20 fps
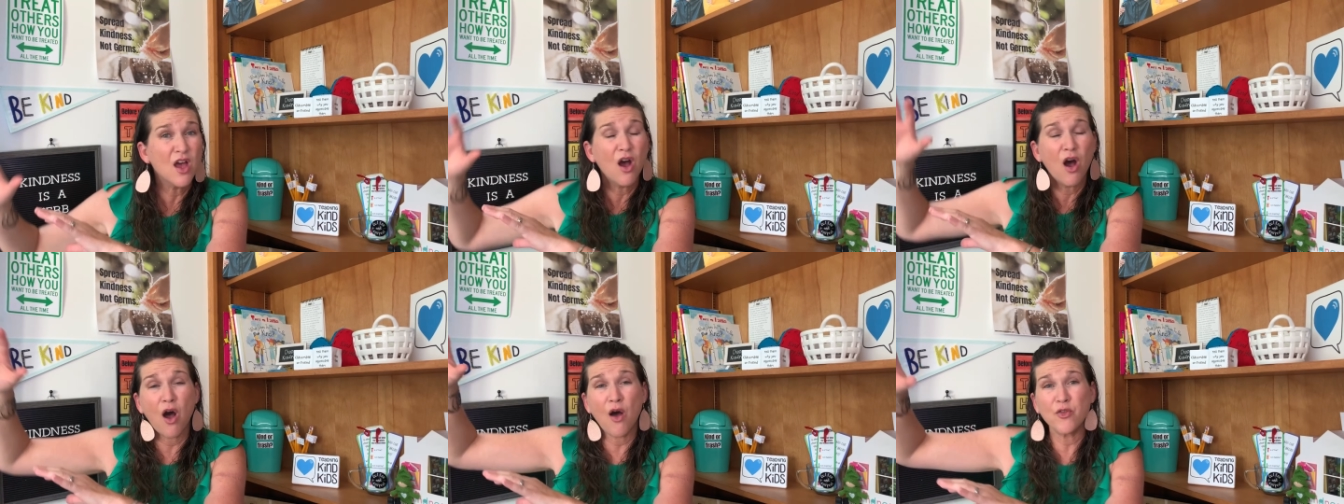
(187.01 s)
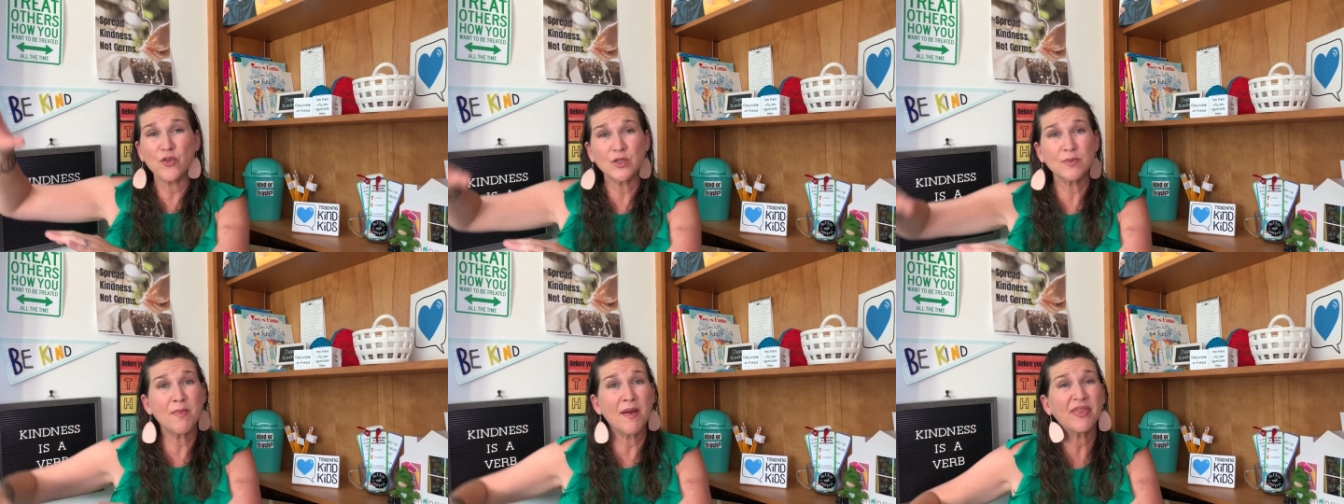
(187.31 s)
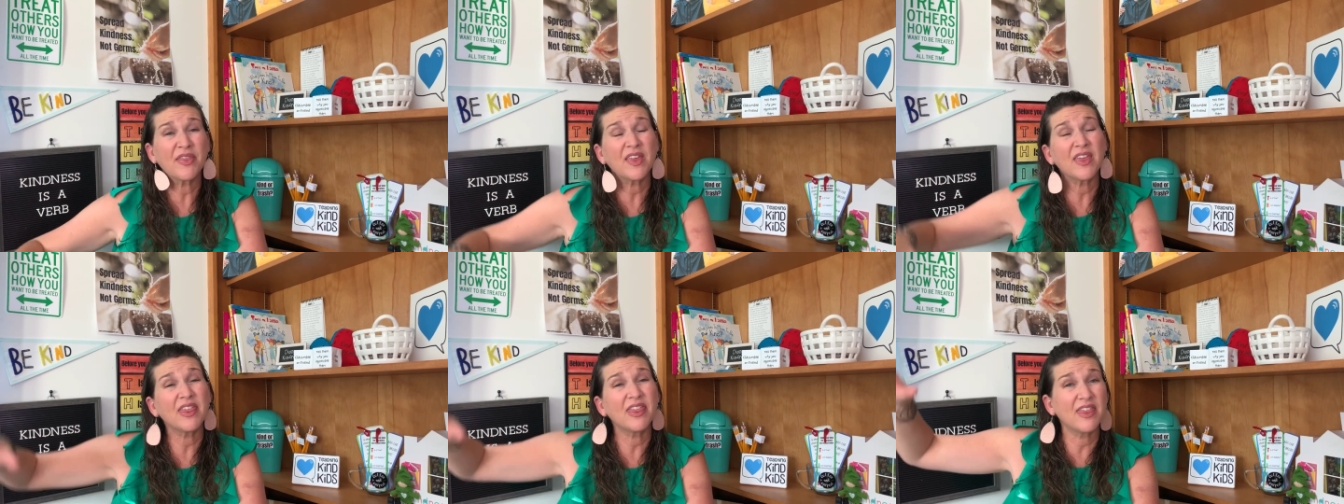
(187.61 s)
all those
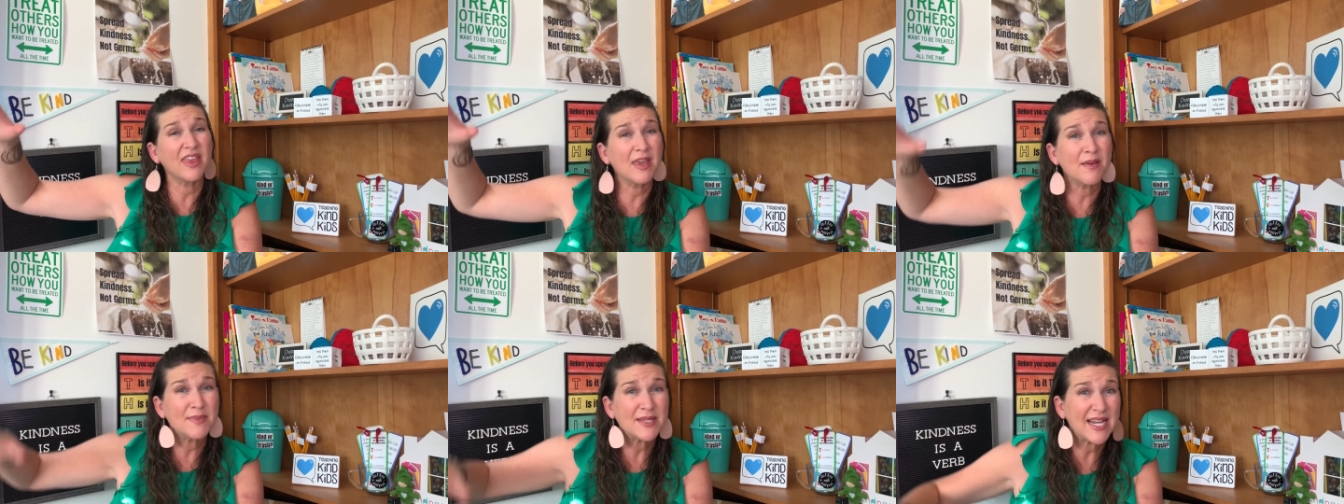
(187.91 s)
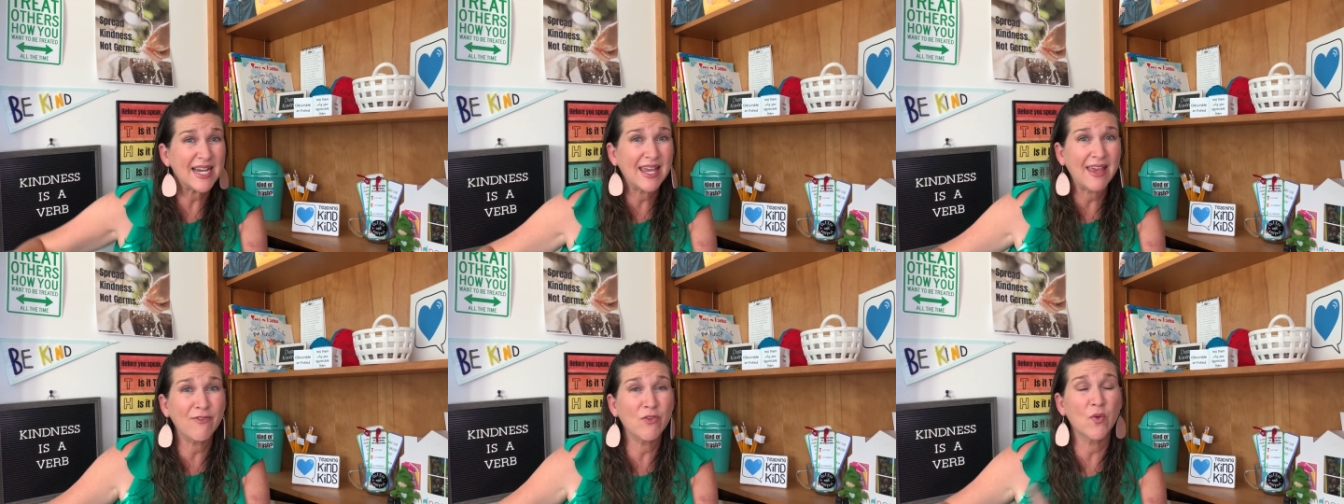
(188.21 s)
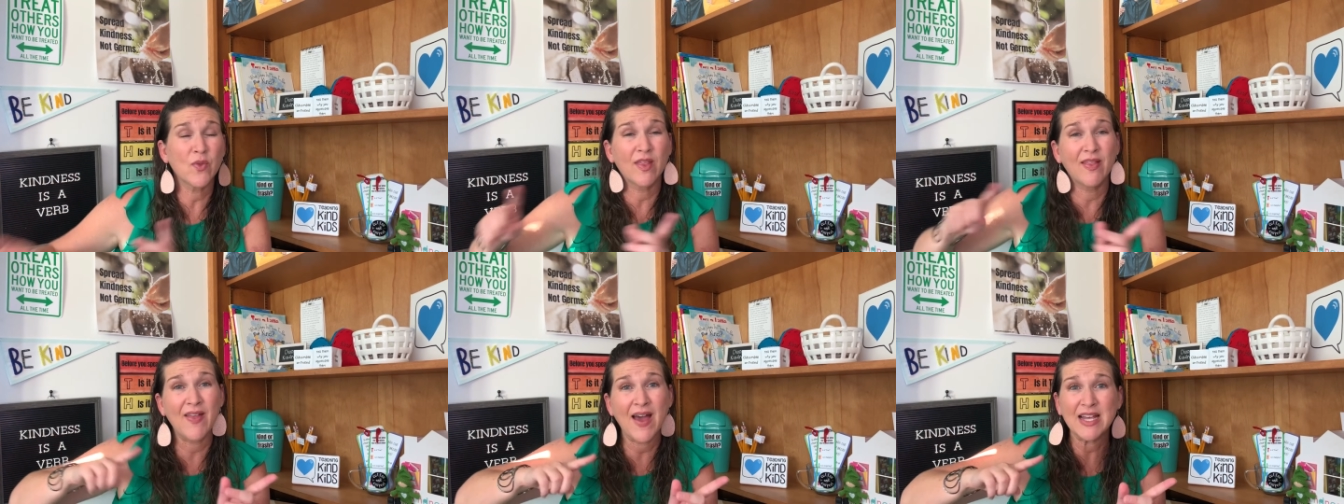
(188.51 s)
monthly themes that I gave you
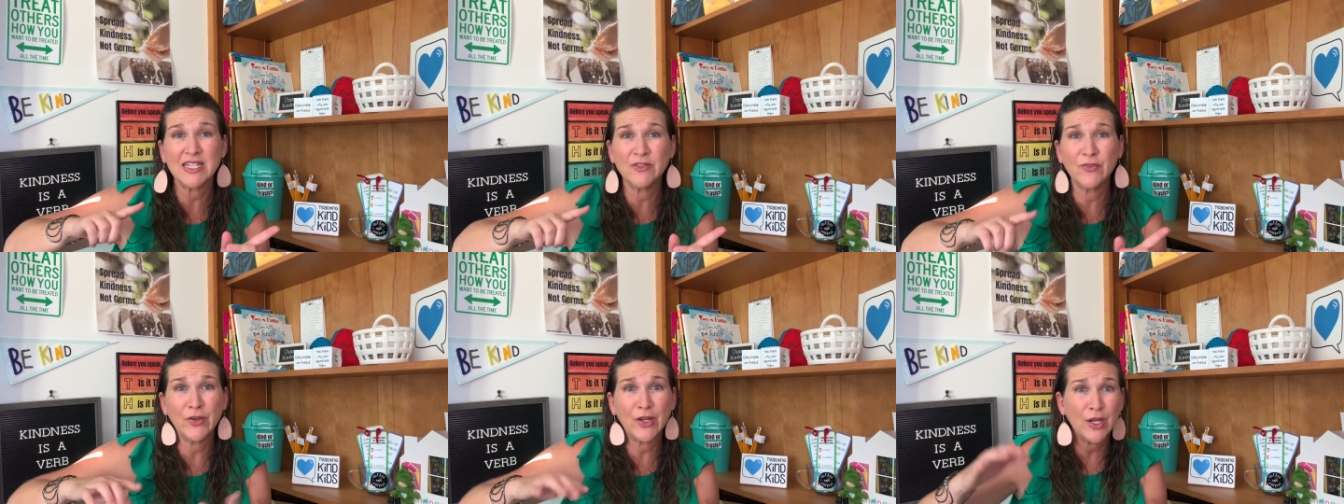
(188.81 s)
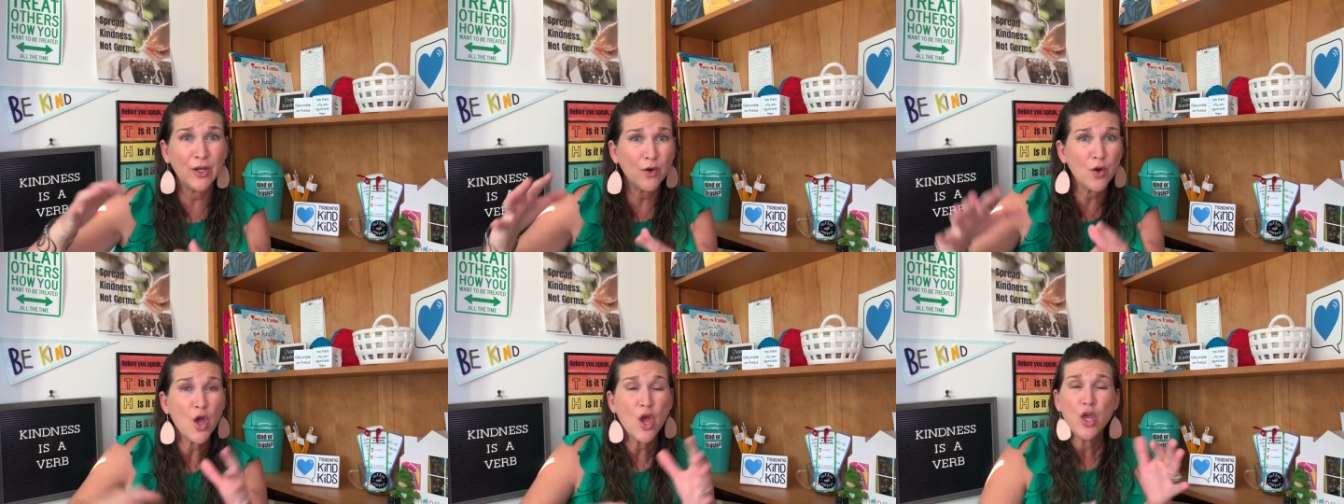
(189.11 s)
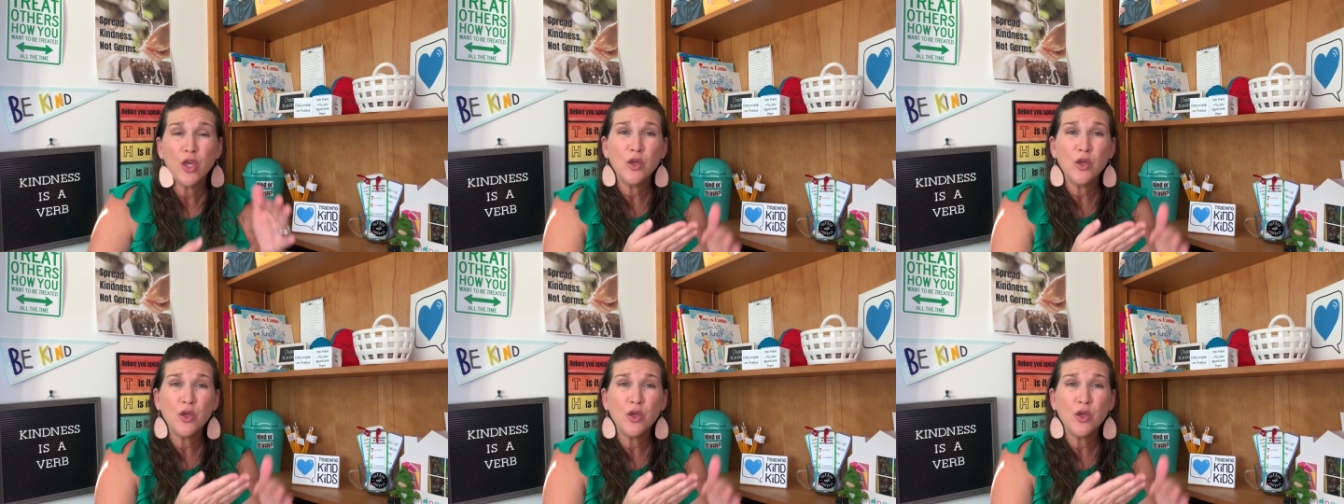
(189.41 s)
in the last video.